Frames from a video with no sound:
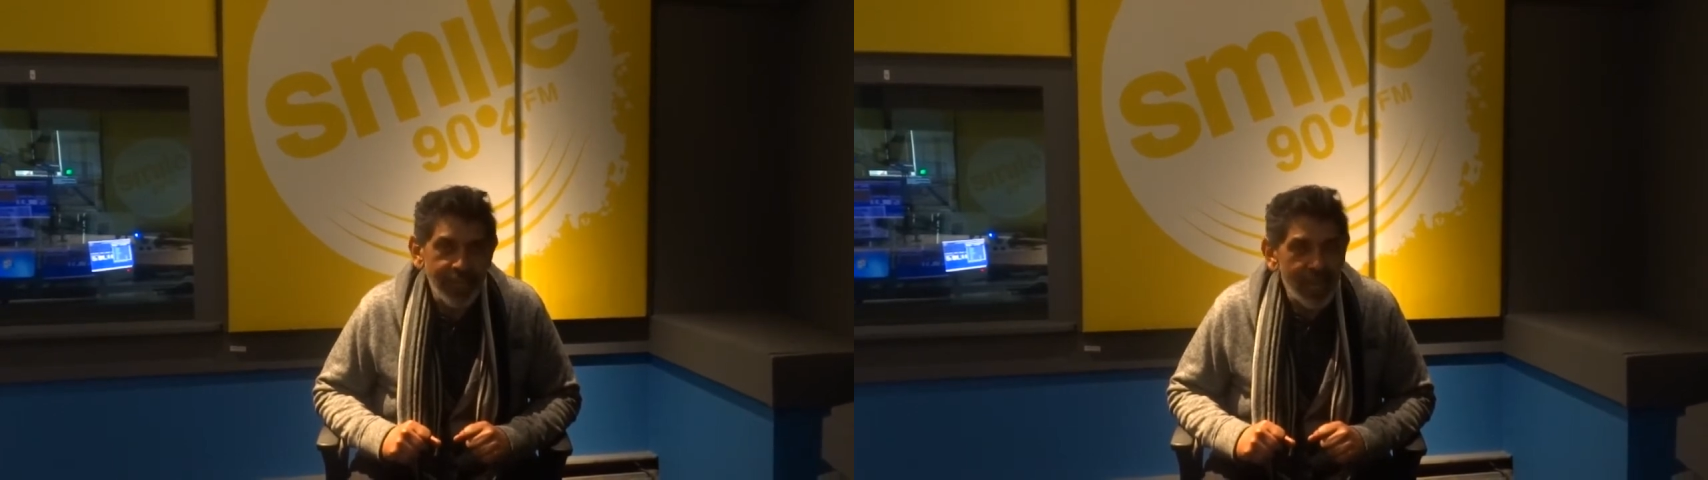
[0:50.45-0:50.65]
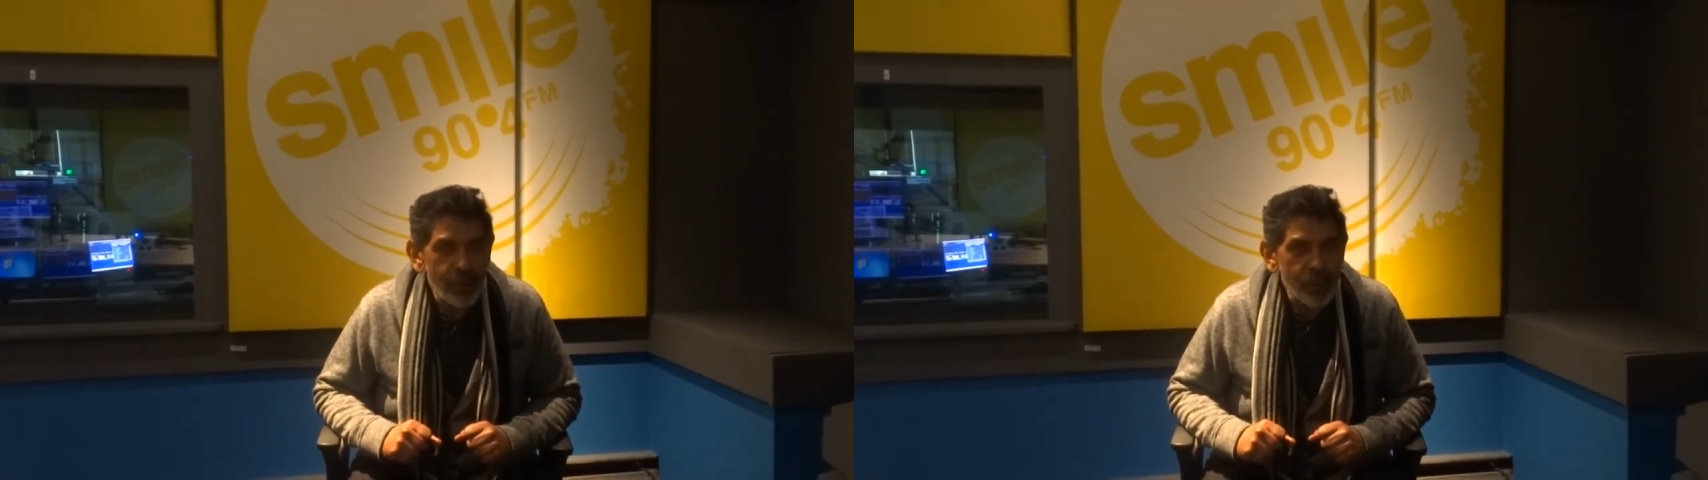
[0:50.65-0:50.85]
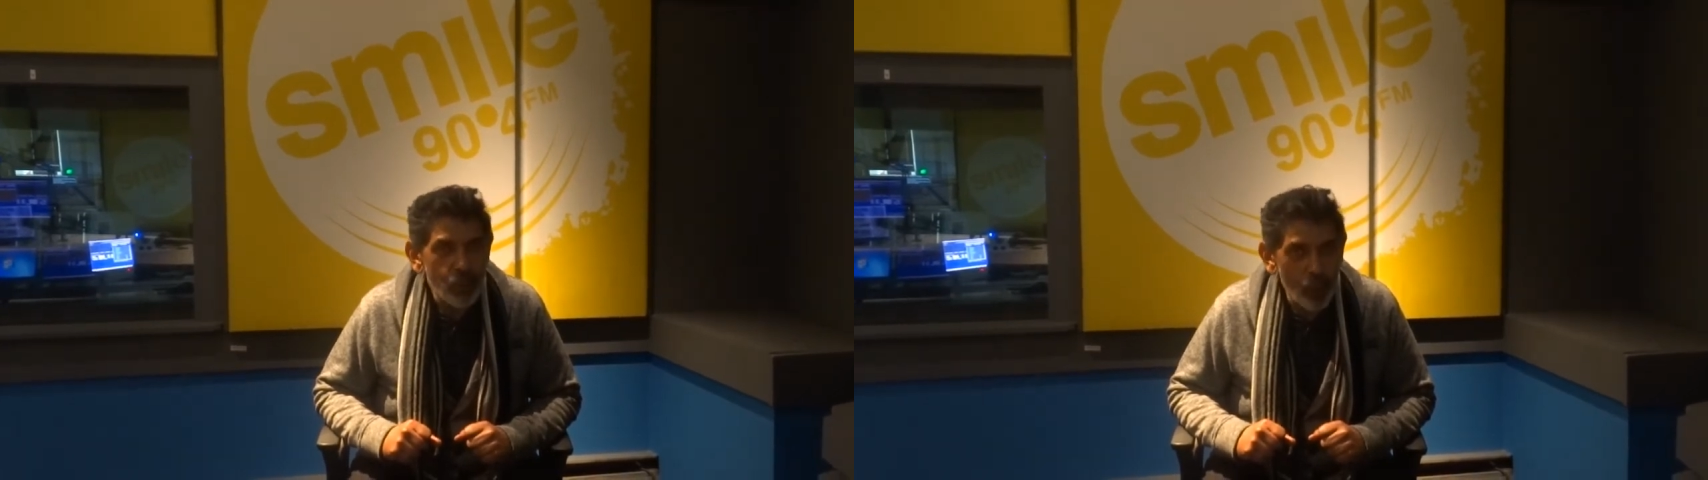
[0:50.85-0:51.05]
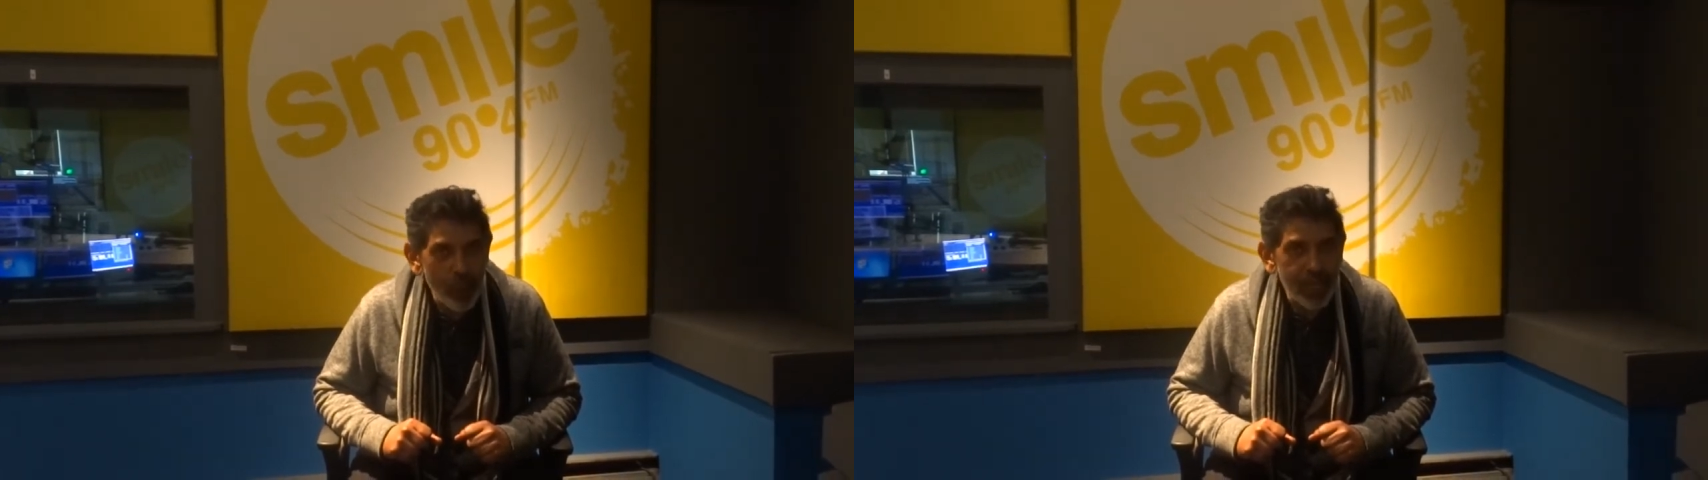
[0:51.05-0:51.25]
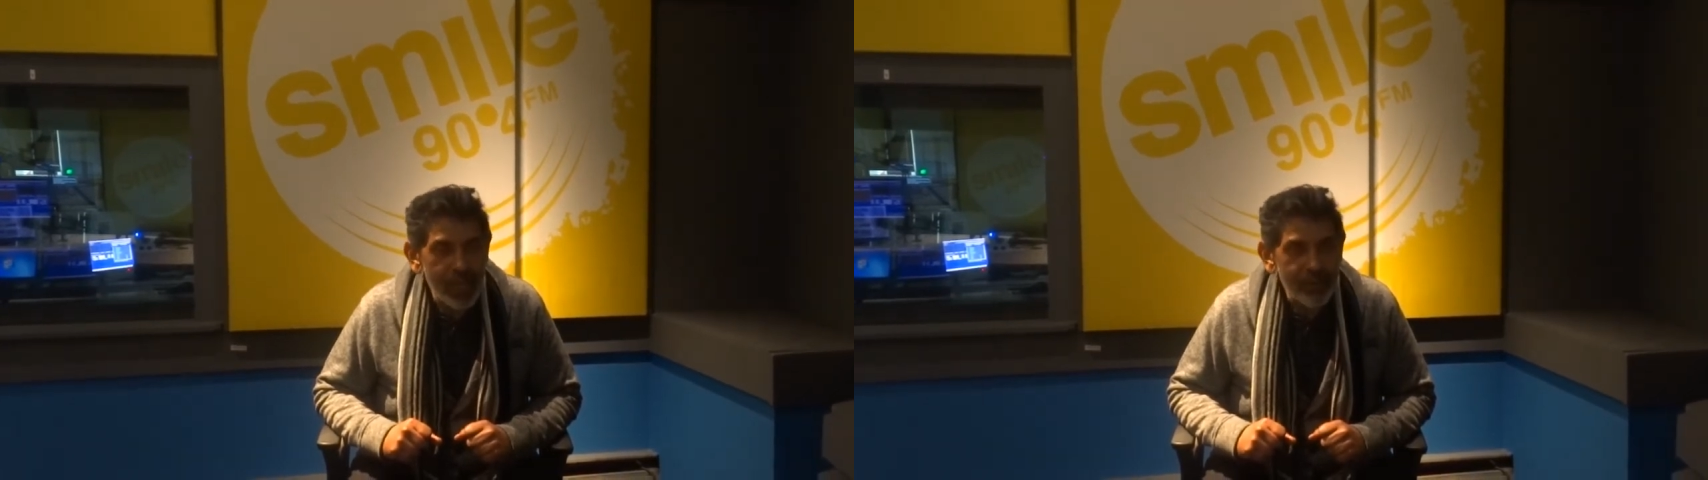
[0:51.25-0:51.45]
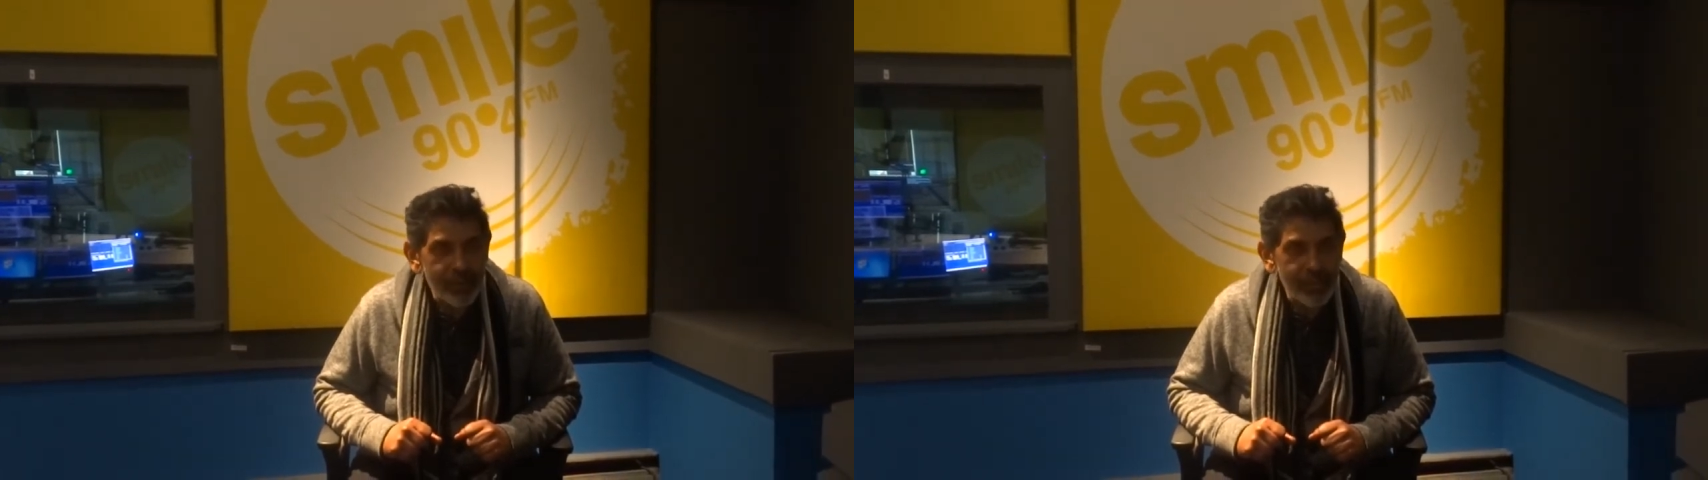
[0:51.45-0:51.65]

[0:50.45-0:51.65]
and I was walking out